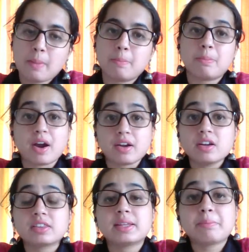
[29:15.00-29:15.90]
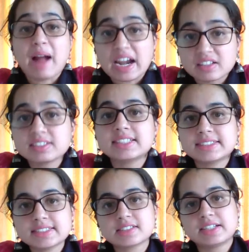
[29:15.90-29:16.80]
but the matter that
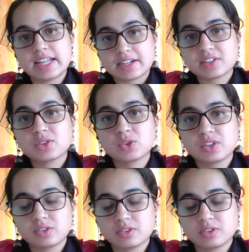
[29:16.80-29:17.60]
is related to